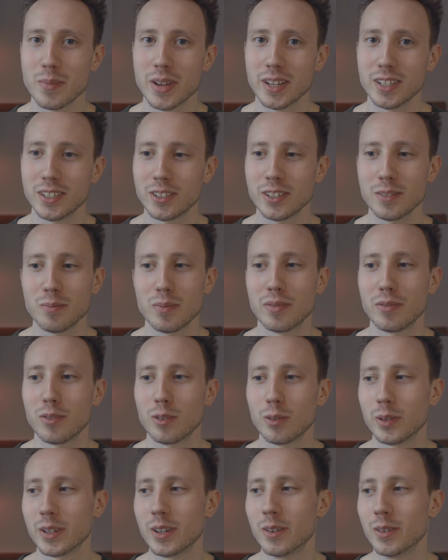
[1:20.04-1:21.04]
mention
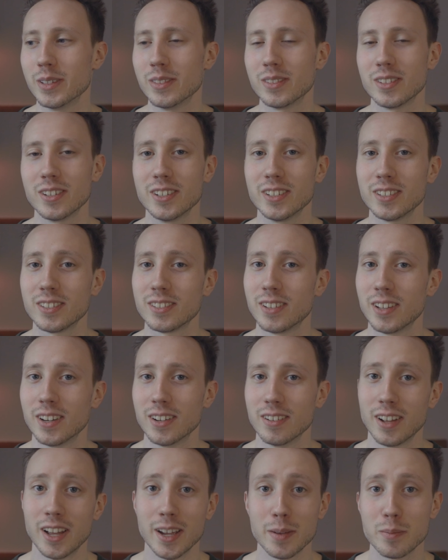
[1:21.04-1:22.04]
before we go into this
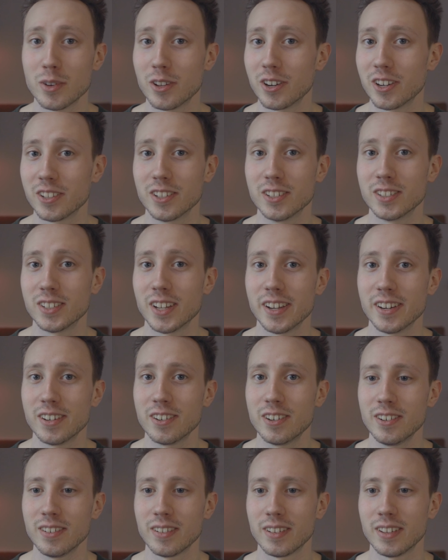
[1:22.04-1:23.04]
that I'm not a
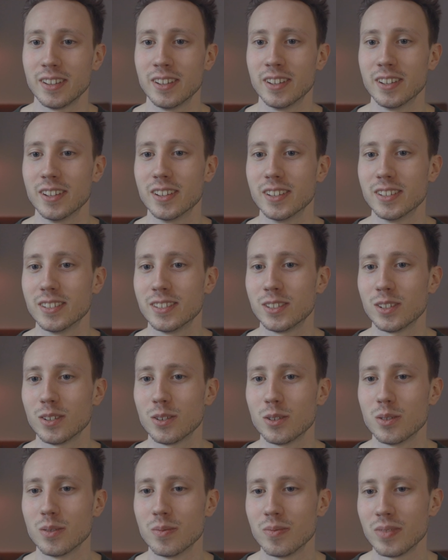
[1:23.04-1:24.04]
designer,
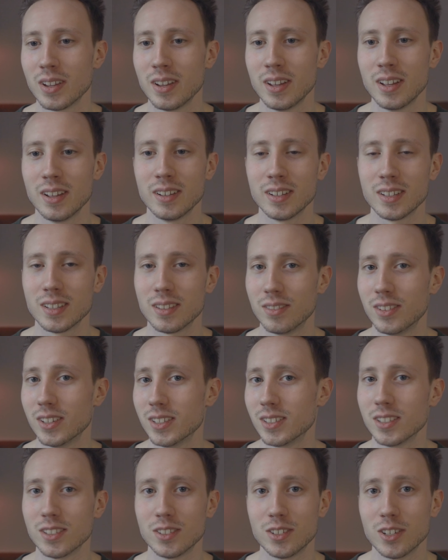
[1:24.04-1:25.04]
so
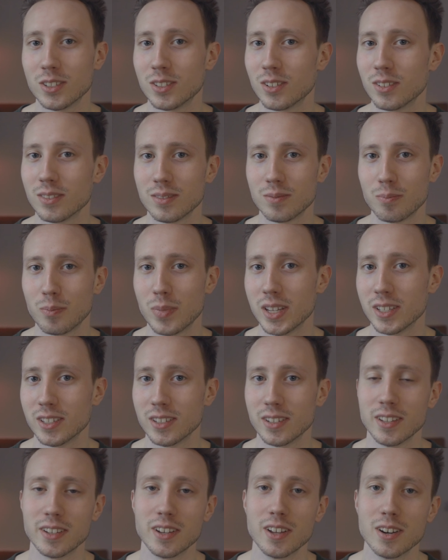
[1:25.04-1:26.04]
this is just
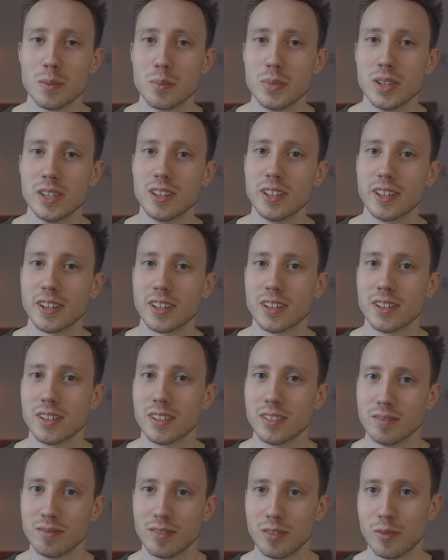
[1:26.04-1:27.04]
basically going to be like
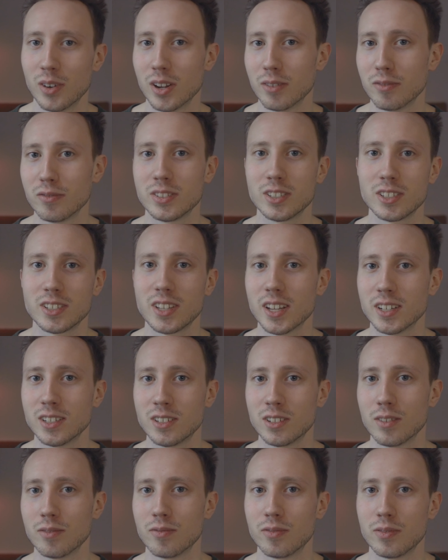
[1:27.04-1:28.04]
a rough
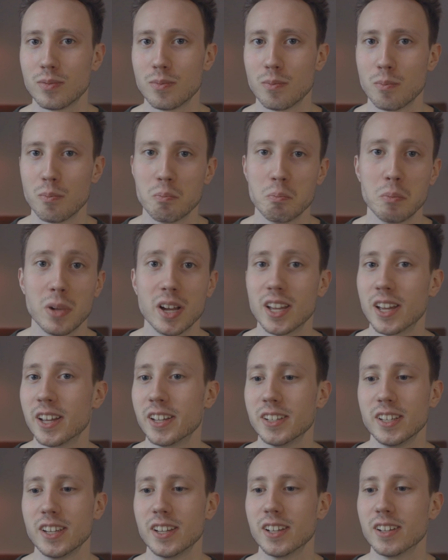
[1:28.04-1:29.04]
sketch of my
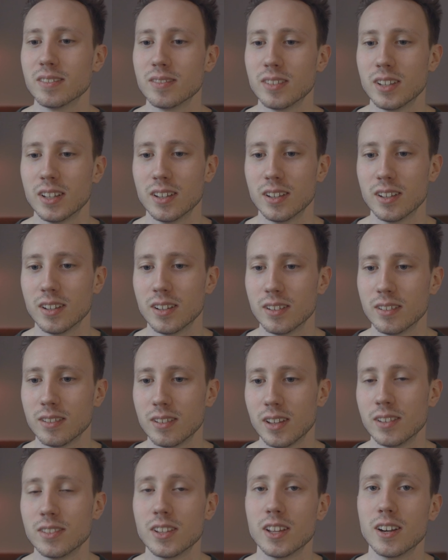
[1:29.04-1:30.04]
idea,
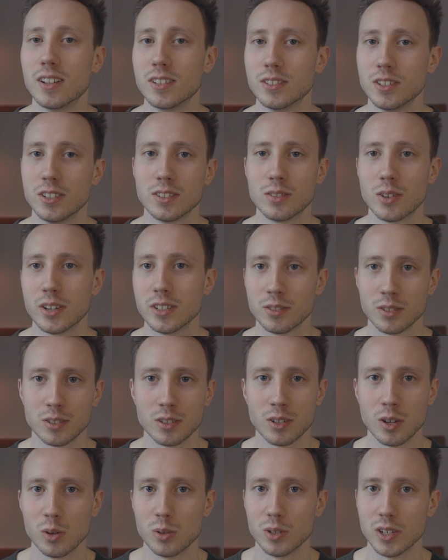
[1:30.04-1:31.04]
and then I'll just try to
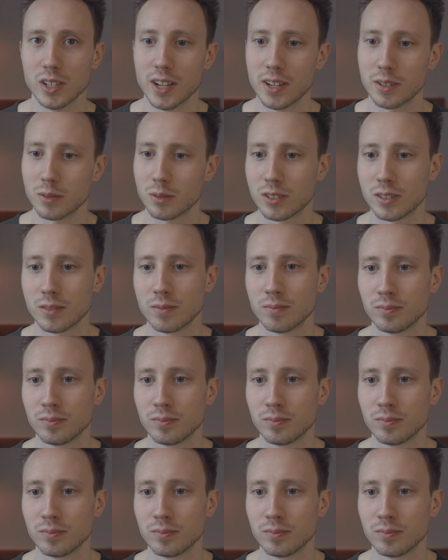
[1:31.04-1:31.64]
code it out.